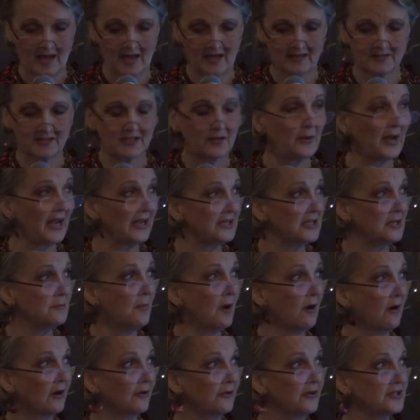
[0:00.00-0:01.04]
And so Auntie
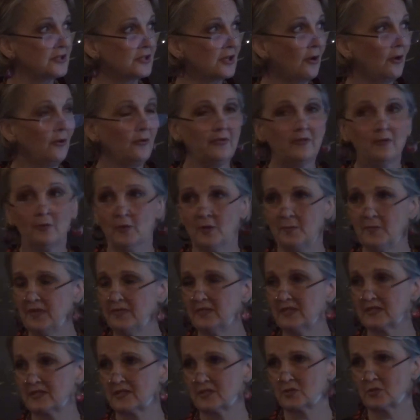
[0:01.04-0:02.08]
Margaret told the
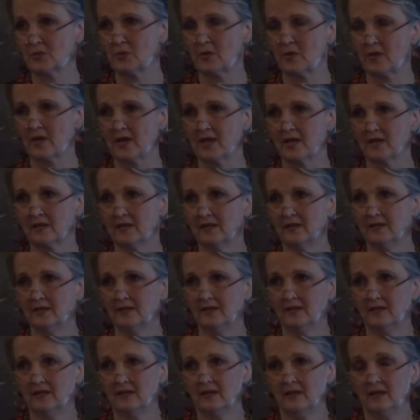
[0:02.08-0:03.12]
woman this story,
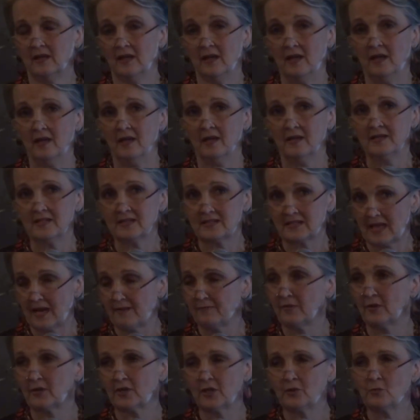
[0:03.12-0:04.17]
this
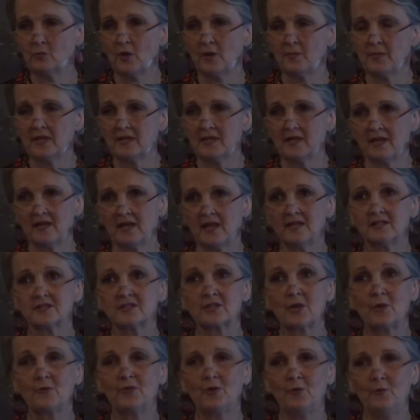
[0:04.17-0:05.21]
African woman. And
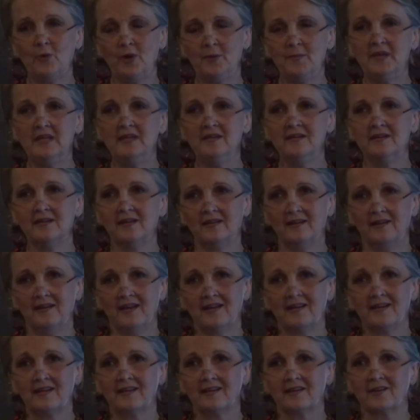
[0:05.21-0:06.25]
so the woman
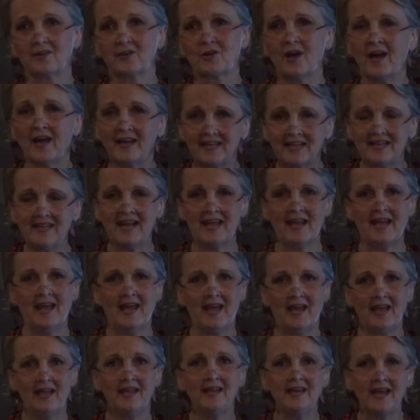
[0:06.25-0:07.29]
cut
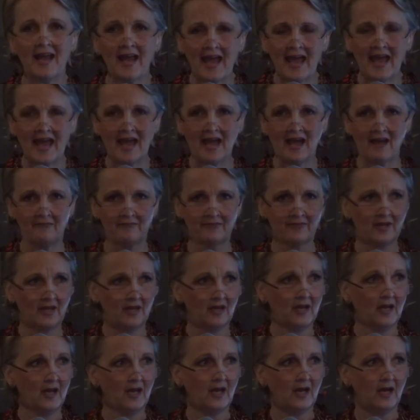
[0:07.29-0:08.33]
in half
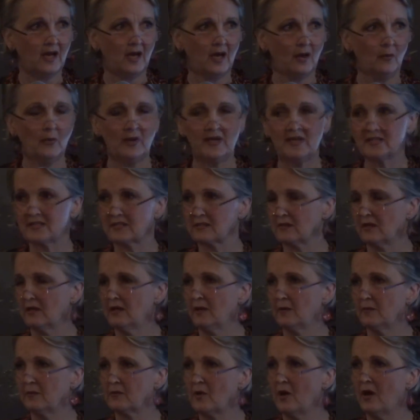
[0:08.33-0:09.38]
what is
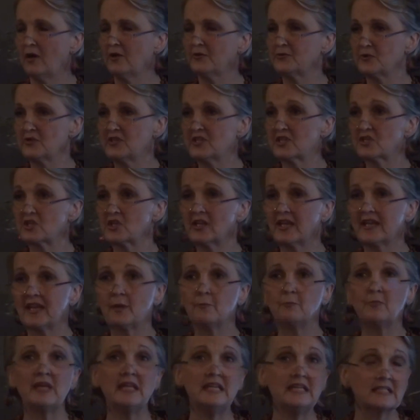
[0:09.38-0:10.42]
called traditionally
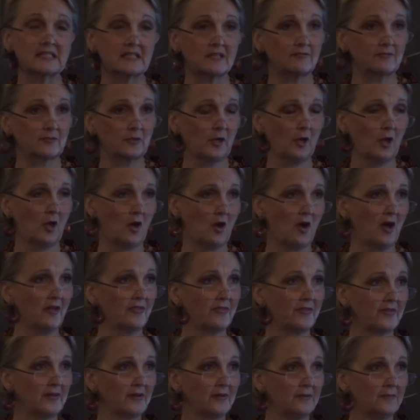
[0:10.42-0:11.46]
a piece of
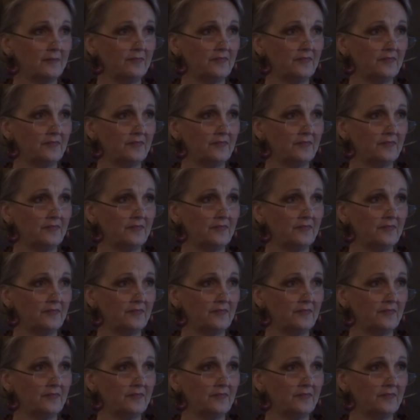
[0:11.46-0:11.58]
cloth,